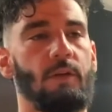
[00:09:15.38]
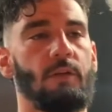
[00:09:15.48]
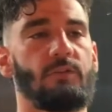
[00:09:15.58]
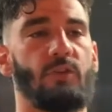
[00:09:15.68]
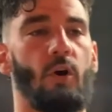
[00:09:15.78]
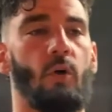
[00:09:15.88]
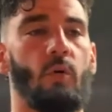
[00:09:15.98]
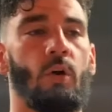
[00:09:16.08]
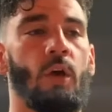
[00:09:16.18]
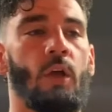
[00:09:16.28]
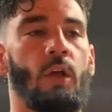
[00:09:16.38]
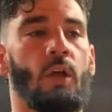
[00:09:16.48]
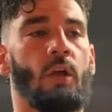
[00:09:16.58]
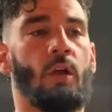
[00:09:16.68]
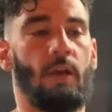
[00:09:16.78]
So,
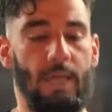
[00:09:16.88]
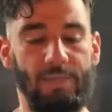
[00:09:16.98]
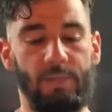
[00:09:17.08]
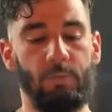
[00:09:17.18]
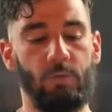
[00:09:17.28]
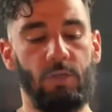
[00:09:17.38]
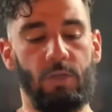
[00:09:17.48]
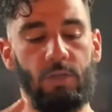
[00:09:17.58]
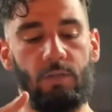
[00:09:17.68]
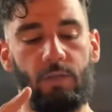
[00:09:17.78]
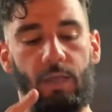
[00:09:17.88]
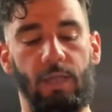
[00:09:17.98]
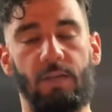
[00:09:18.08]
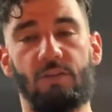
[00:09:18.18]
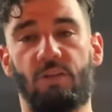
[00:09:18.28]
had demo done,
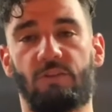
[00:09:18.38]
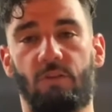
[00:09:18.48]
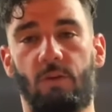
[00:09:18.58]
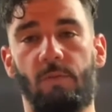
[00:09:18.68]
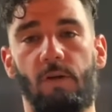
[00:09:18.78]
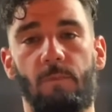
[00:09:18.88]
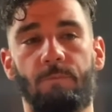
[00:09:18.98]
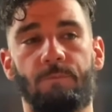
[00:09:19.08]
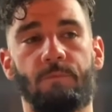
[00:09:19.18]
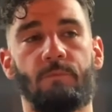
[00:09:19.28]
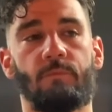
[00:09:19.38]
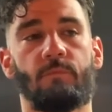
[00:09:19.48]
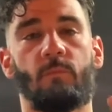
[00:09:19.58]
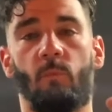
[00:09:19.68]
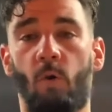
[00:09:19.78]
had an adjuster come out.
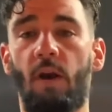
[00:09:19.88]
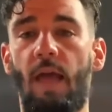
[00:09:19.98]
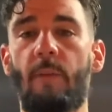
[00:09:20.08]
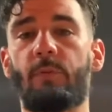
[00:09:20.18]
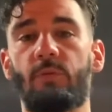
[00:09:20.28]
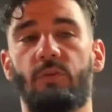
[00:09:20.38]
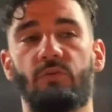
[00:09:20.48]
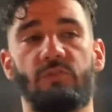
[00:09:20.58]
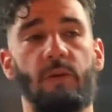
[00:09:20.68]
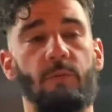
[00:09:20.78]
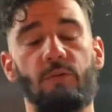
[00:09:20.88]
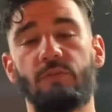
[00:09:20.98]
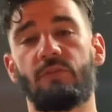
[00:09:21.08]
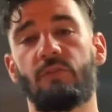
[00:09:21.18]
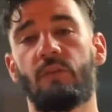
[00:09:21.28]
Weren't happy with those
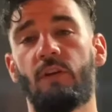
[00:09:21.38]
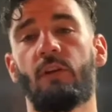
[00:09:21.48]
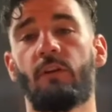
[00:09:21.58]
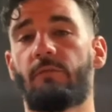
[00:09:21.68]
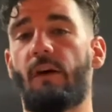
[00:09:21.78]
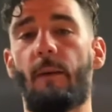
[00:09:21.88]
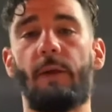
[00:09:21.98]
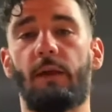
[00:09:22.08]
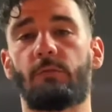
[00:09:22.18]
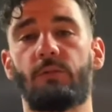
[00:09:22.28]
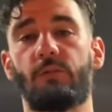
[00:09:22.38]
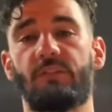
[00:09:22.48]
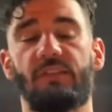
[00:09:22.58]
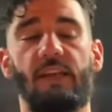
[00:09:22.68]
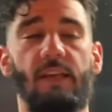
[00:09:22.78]
numbers. Fought back with
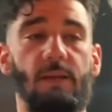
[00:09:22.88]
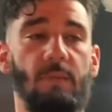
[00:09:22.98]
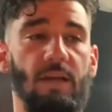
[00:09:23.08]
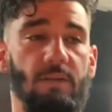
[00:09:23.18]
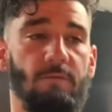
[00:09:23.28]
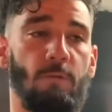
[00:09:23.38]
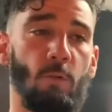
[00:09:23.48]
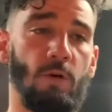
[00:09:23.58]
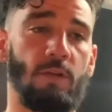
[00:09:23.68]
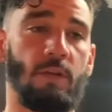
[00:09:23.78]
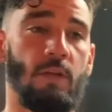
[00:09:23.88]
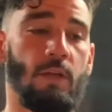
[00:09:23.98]
USAA, back and forth.